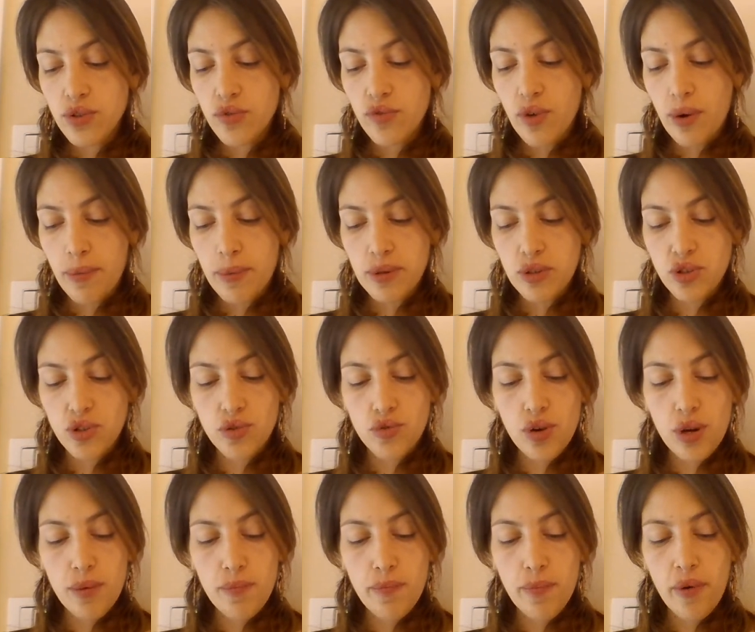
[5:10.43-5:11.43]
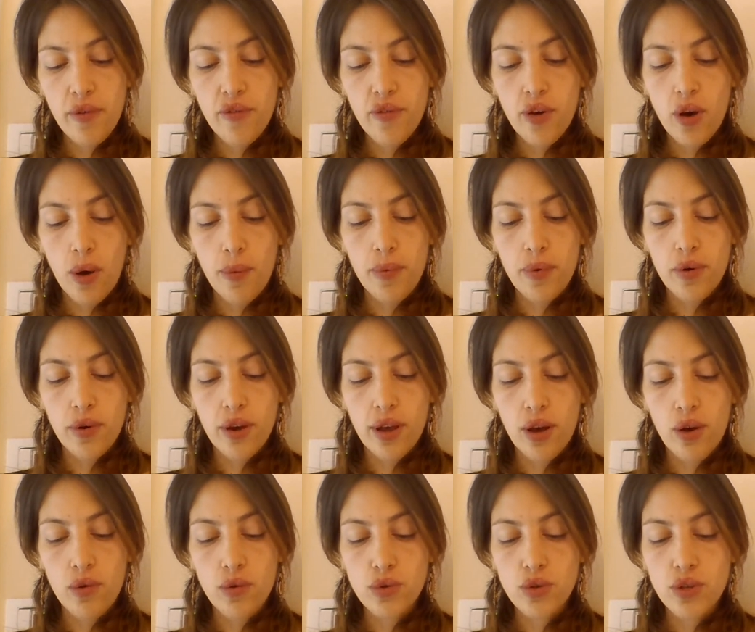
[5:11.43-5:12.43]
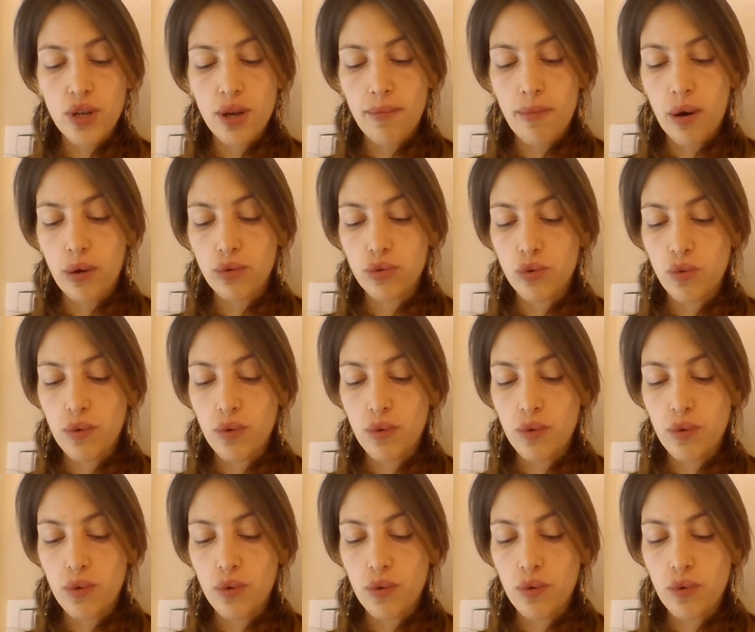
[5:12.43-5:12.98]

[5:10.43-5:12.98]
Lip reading: wrap a strip of copper gauze about